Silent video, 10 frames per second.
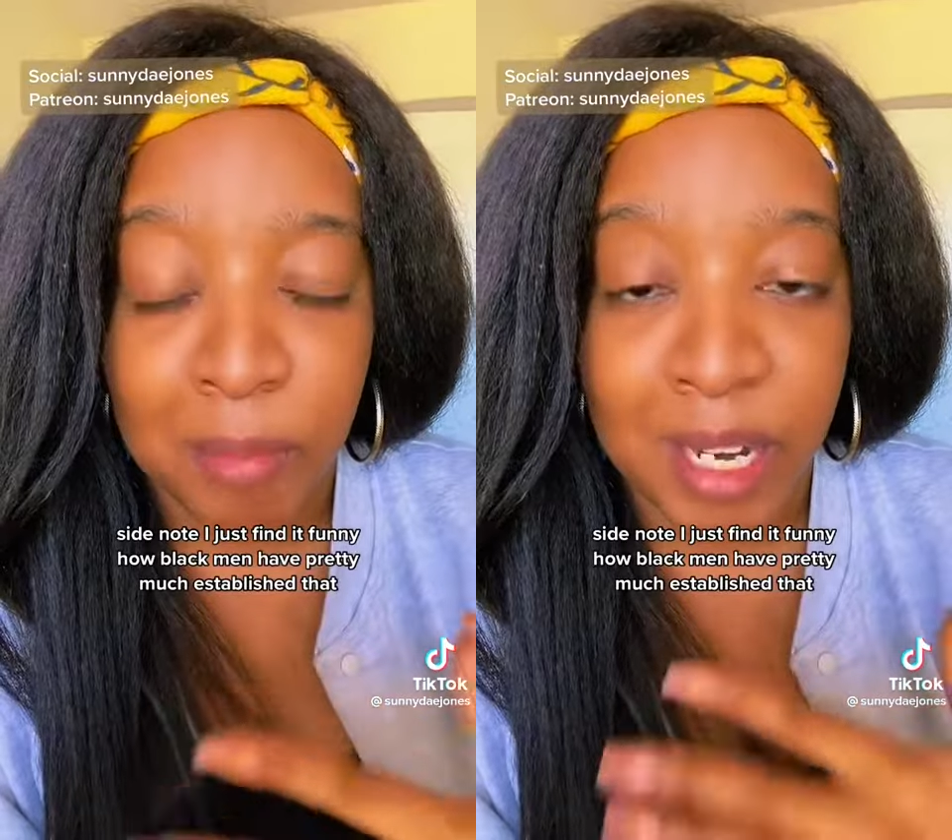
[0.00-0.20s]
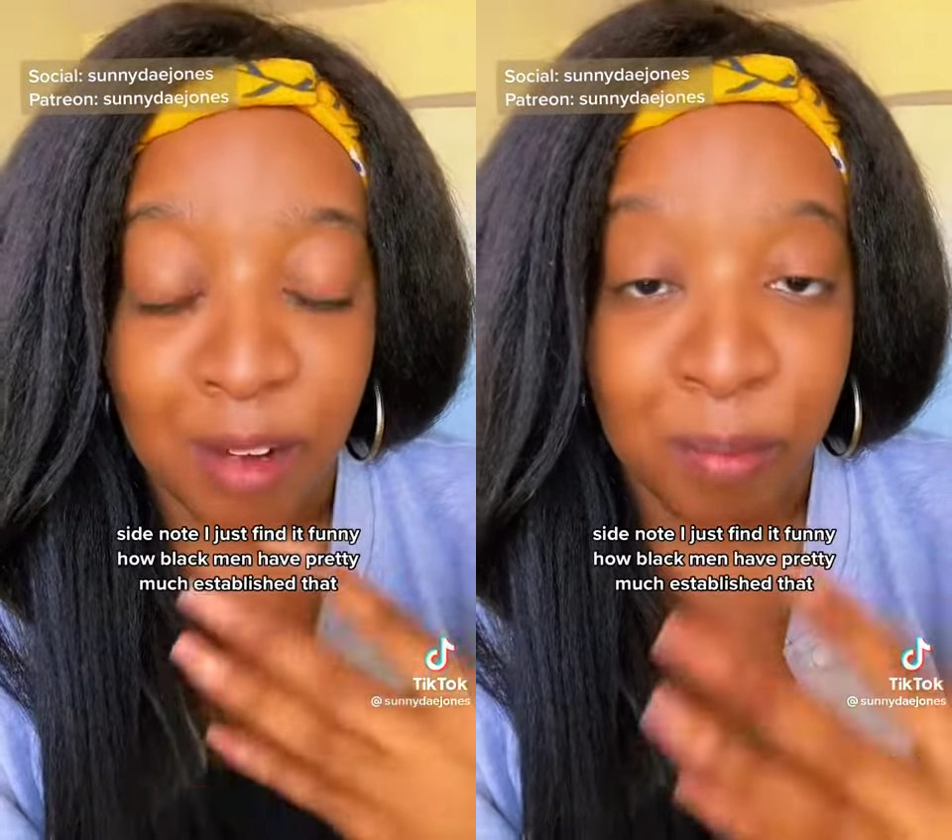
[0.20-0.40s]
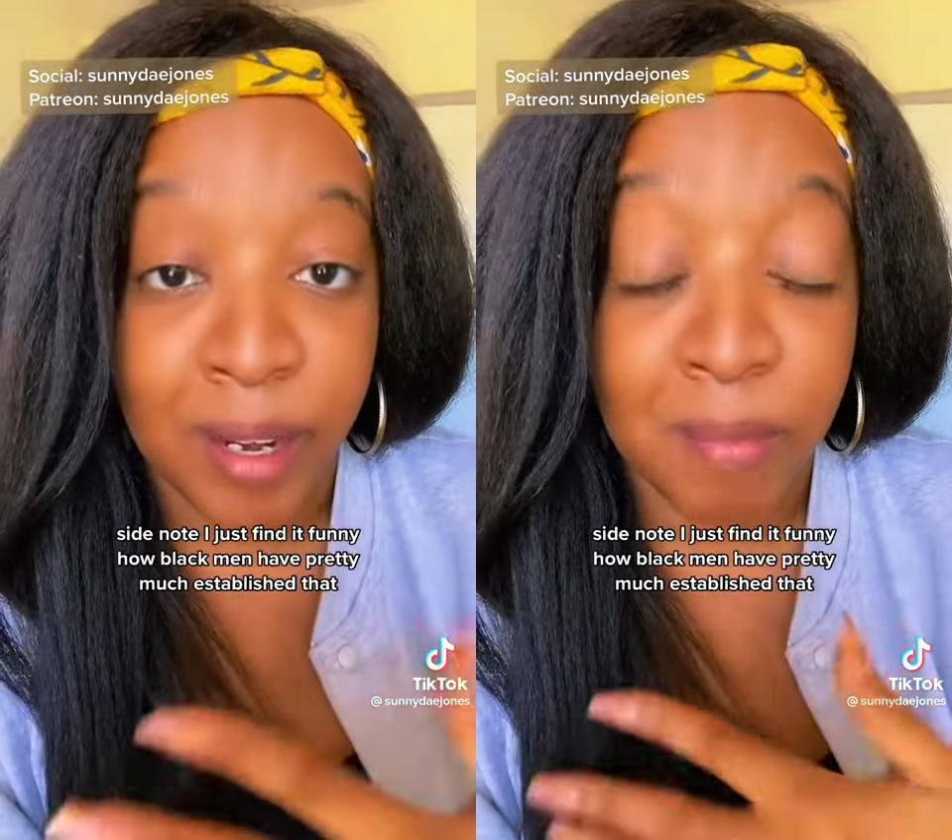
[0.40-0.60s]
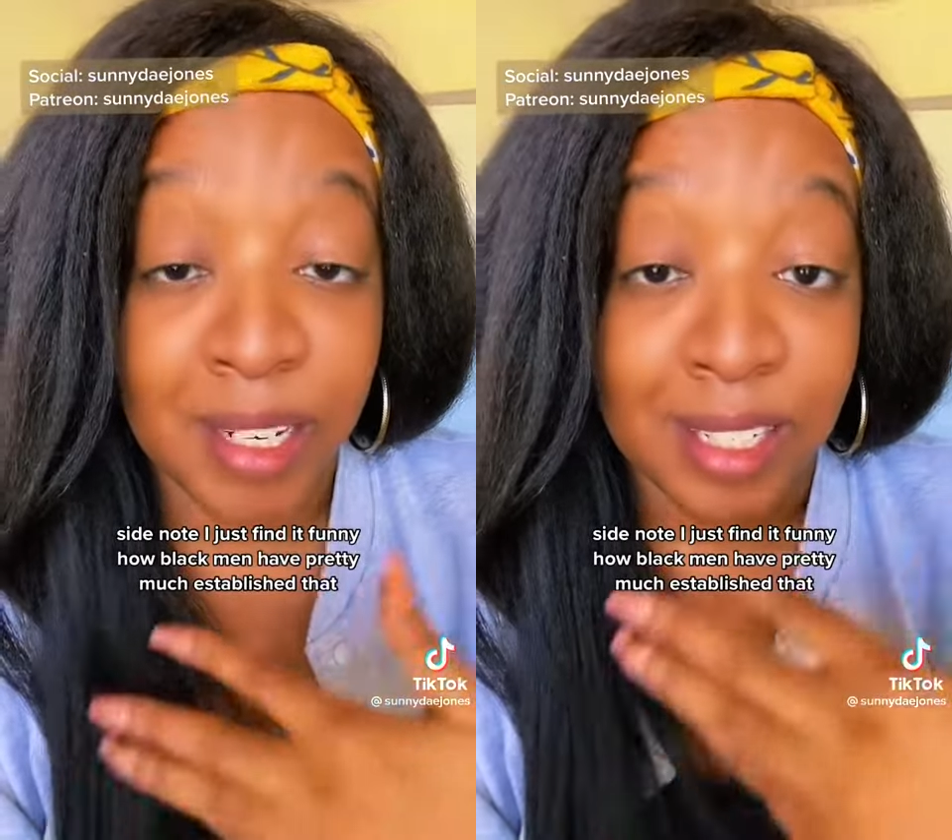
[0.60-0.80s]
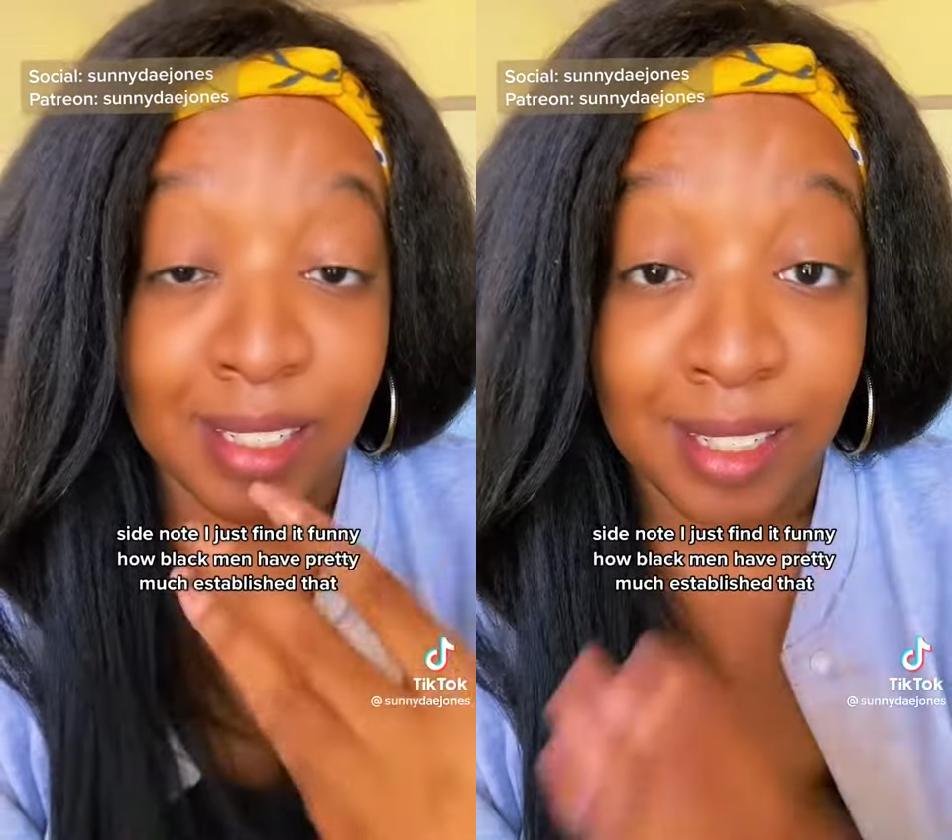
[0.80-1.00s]
have pretty much
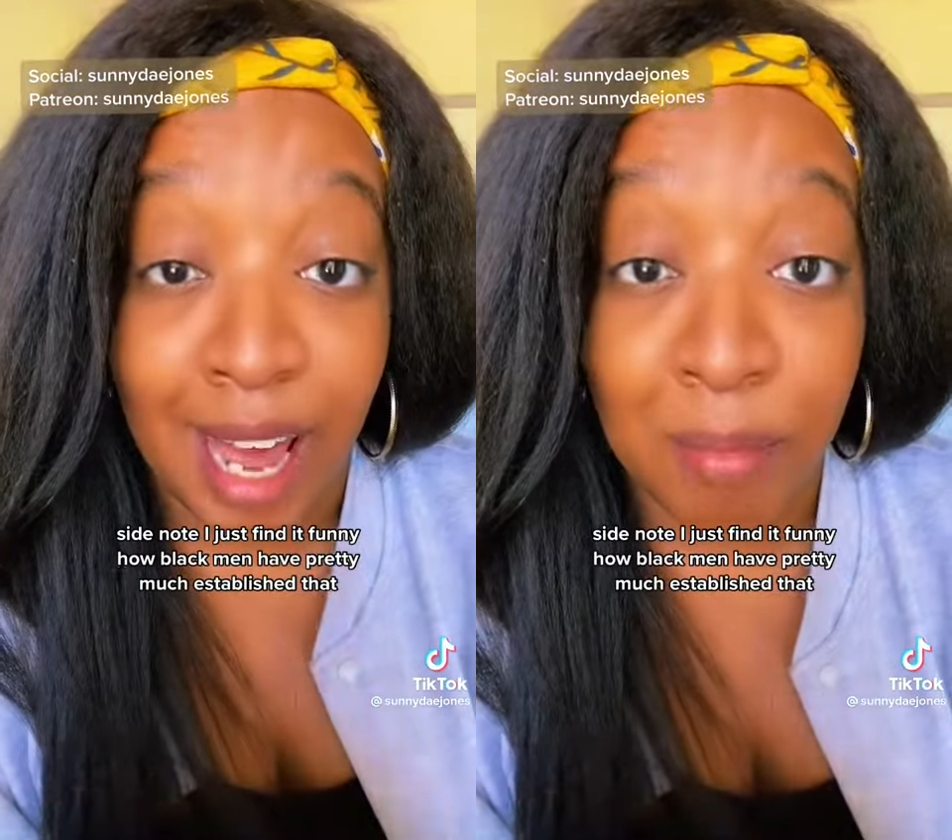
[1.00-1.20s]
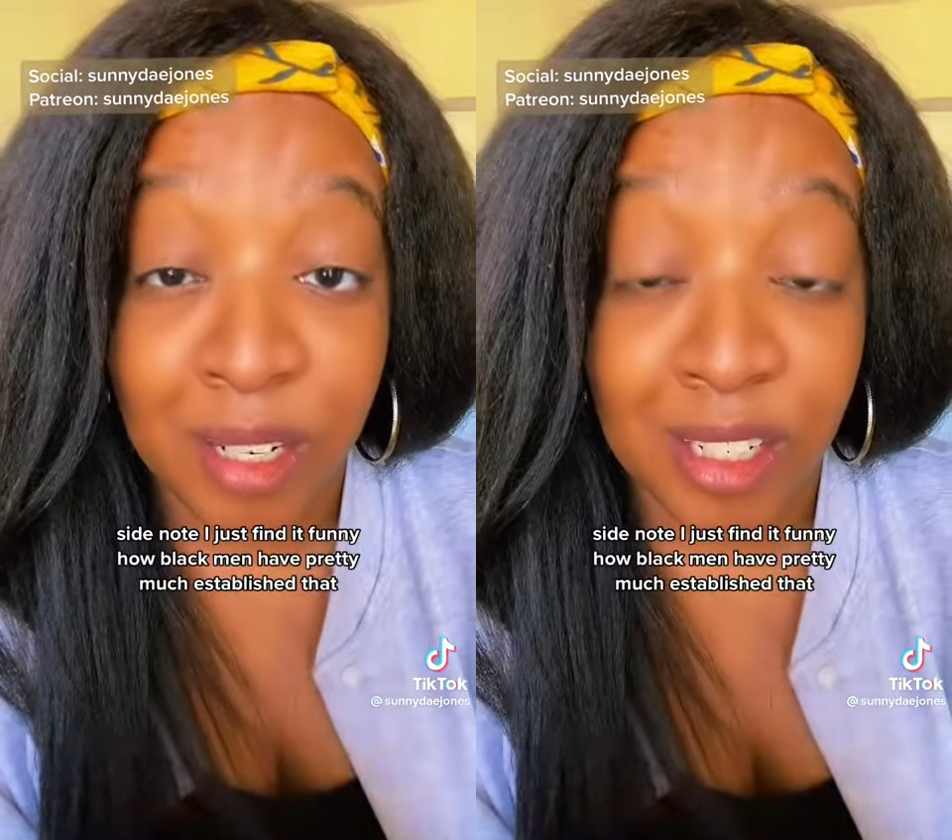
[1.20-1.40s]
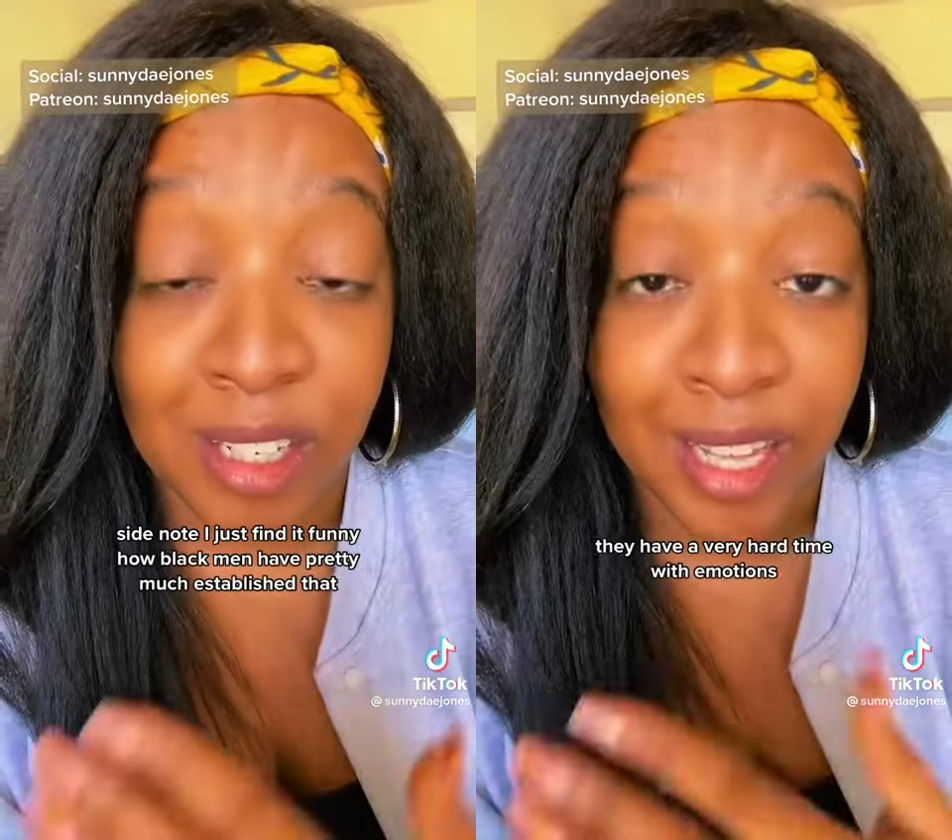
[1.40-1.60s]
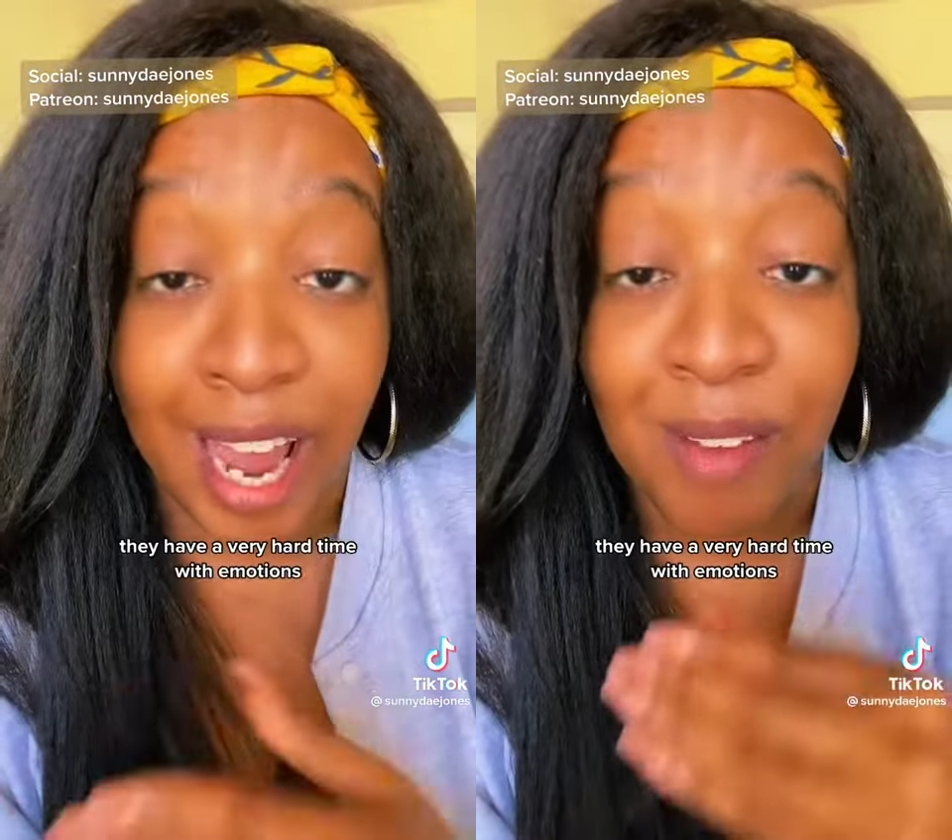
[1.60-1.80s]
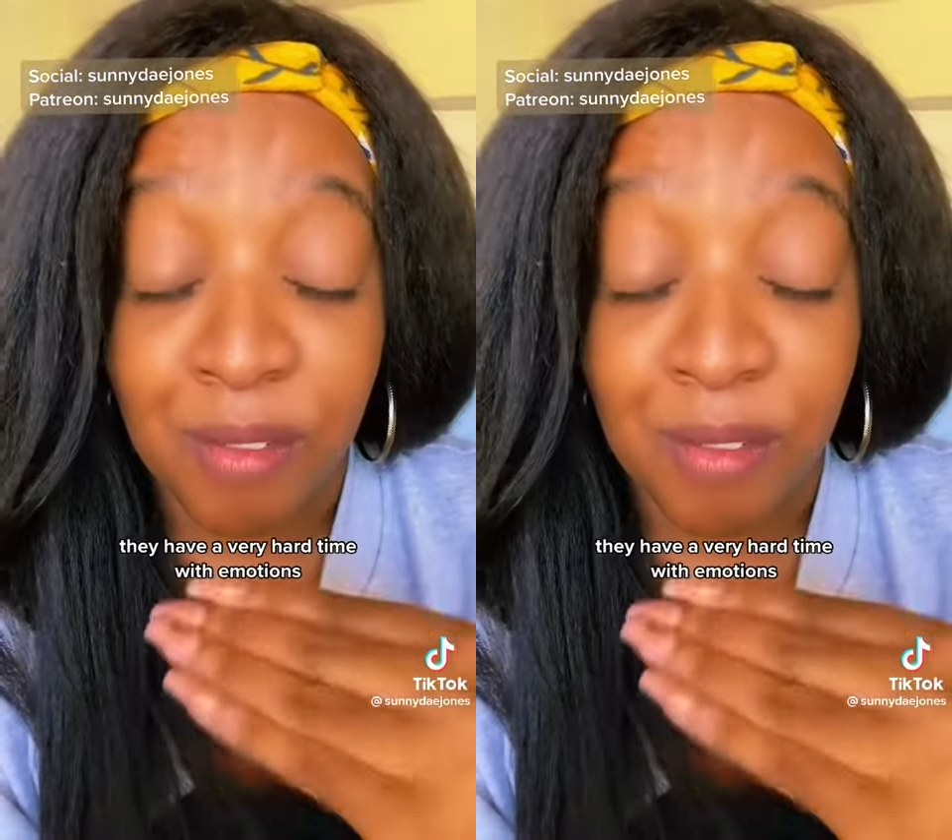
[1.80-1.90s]
established that they have a